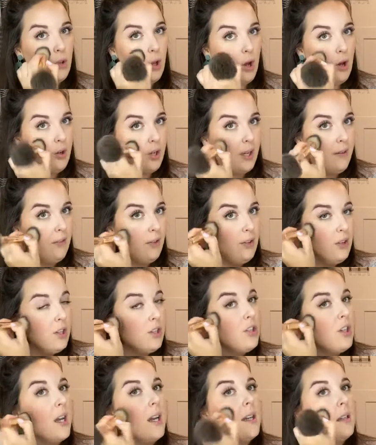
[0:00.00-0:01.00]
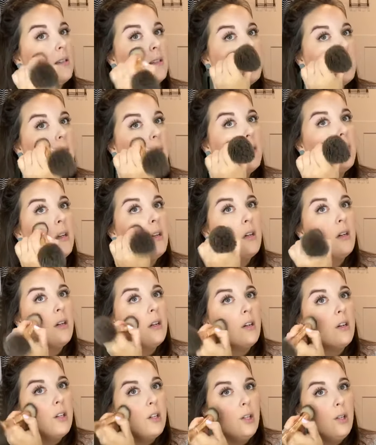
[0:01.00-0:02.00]
give you the shades.
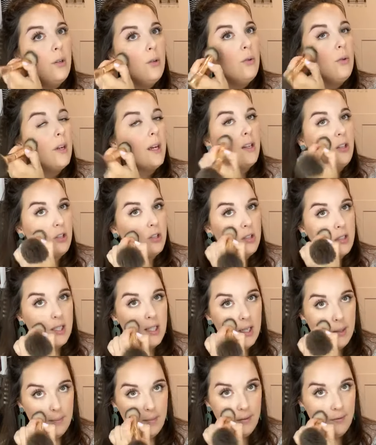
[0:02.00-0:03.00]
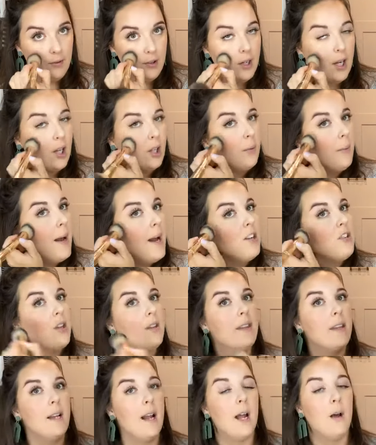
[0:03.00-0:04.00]
You can just DM me for a color match, and
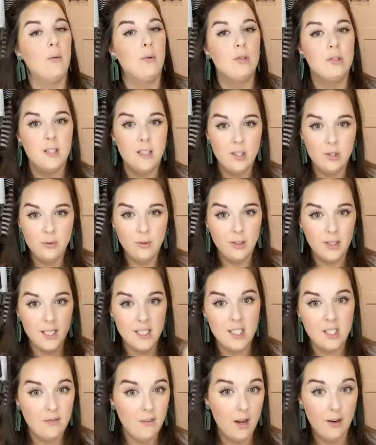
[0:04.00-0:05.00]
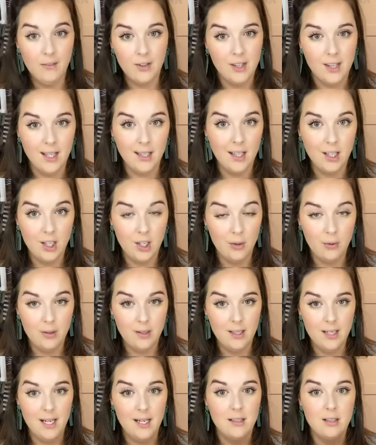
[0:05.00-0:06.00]
then I will send you a list of everything that you would
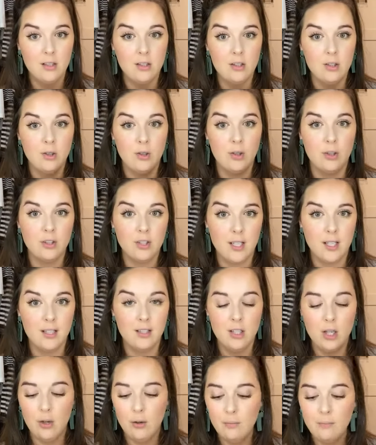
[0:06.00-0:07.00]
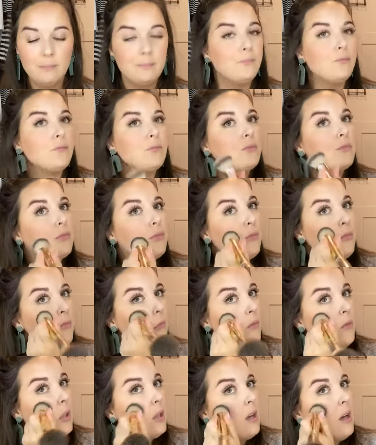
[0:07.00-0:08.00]
need to suit your skin tone.
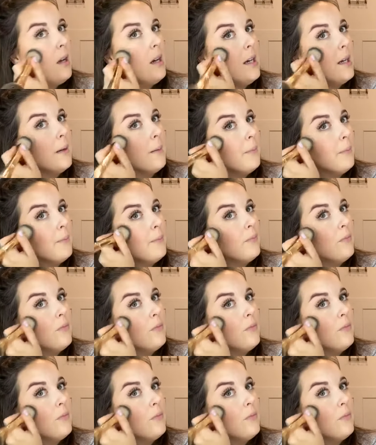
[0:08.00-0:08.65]
And